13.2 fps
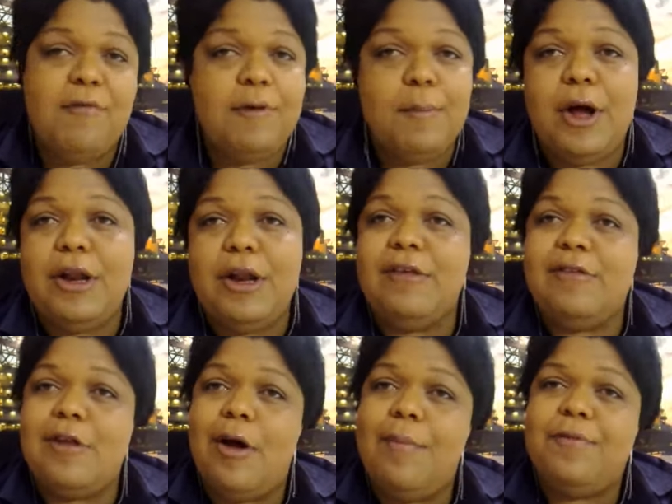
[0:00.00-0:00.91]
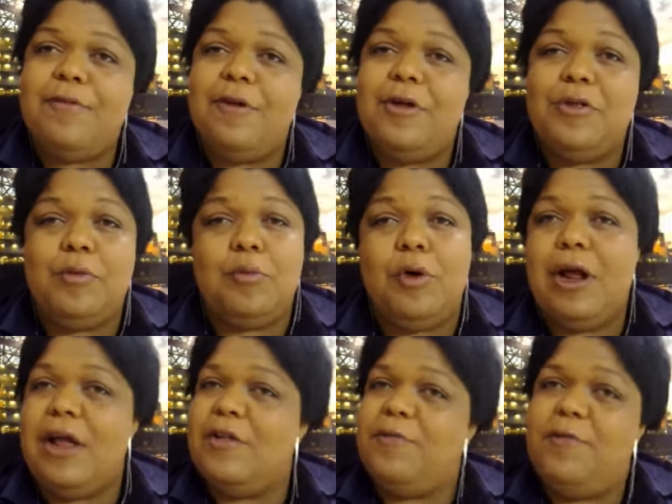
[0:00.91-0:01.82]
everybody stops uh, to
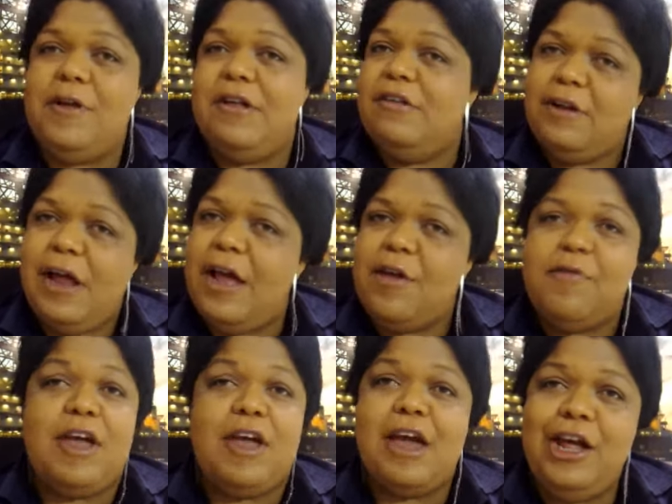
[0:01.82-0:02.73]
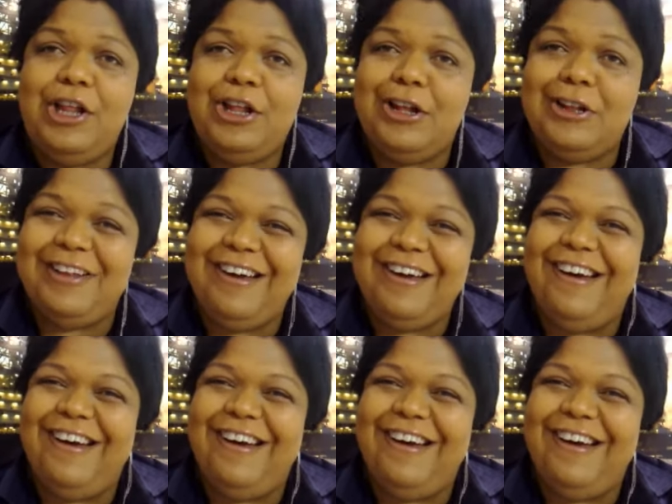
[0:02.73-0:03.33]
work, it feels like vacation.